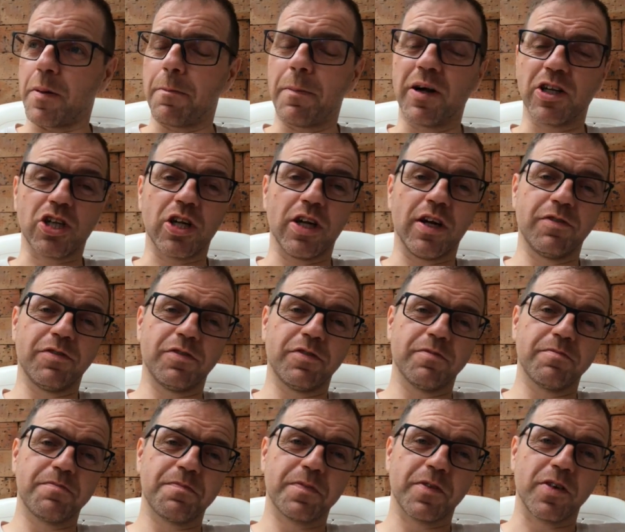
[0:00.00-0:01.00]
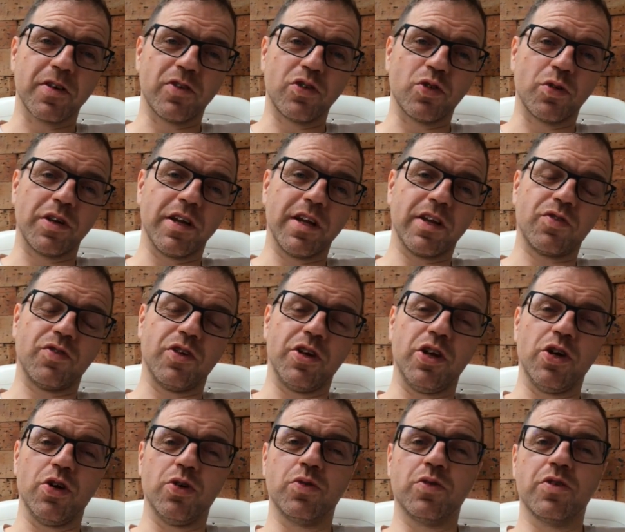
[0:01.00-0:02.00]
Much love. Until the next
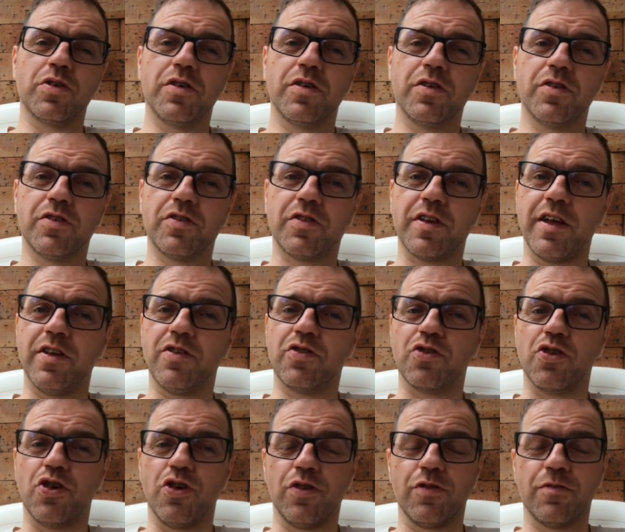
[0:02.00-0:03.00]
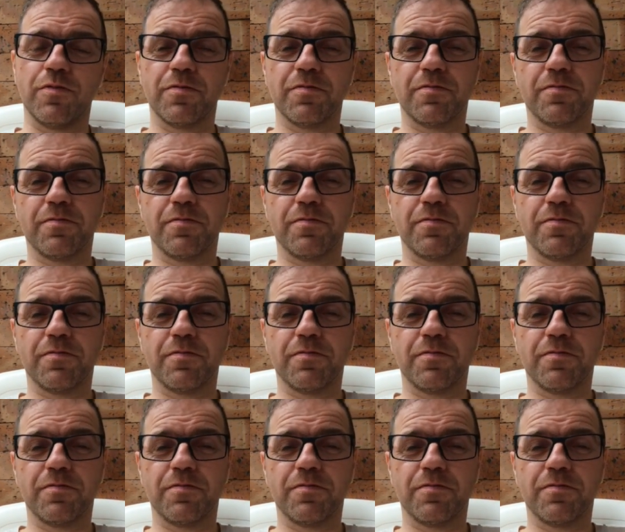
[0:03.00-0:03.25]
video, stay strong.